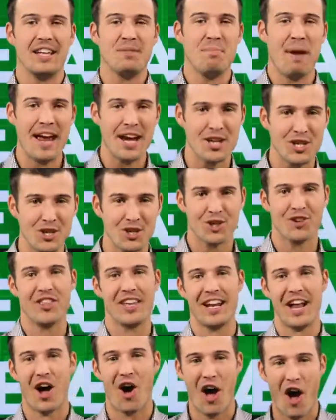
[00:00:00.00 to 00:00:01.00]
make sure
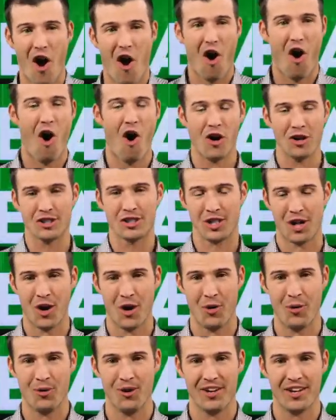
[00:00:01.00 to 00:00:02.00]
that
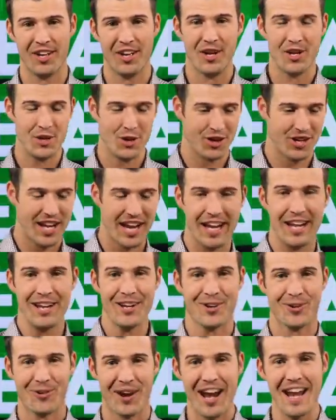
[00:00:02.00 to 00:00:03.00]
also you're getting
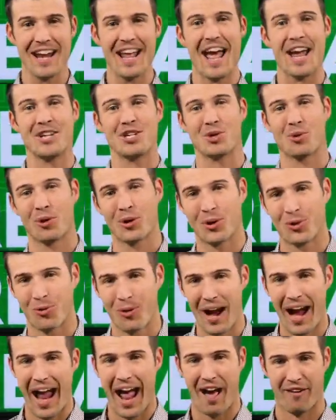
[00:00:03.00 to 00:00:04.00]
great at your
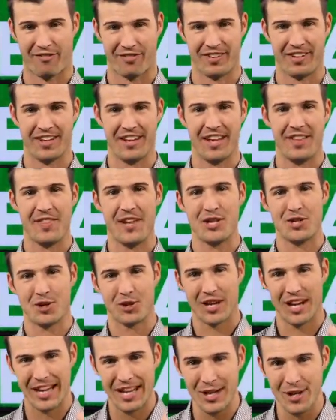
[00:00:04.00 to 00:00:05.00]
craft, that you're
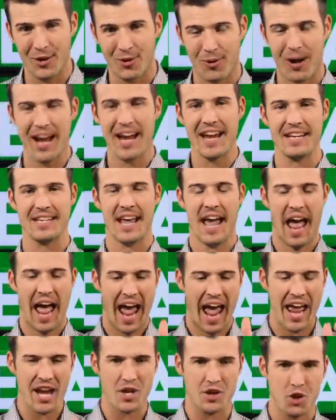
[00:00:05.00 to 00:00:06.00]
getting great
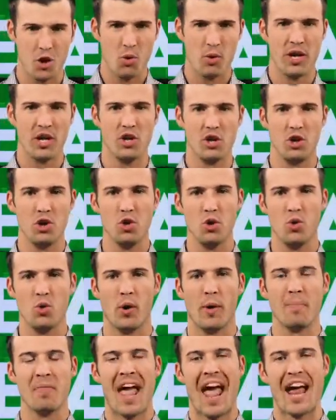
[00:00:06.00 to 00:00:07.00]
at doing
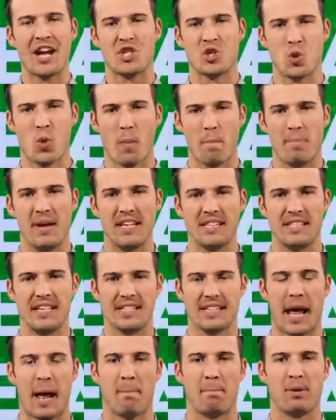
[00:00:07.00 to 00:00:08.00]
you, at your business,
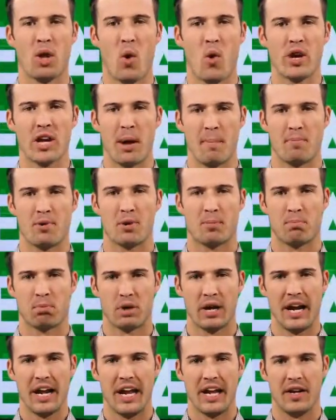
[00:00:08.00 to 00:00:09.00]
at blowing up your
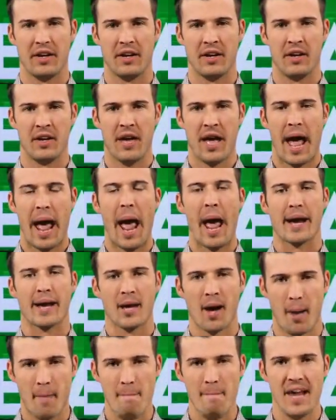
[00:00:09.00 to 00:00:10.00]
brand, at
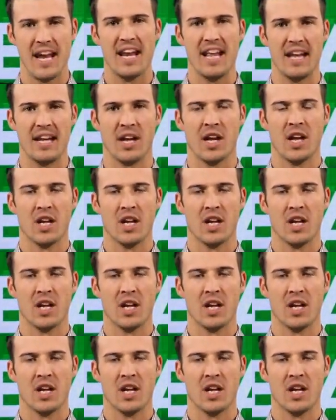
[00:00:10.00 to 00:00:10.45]
committing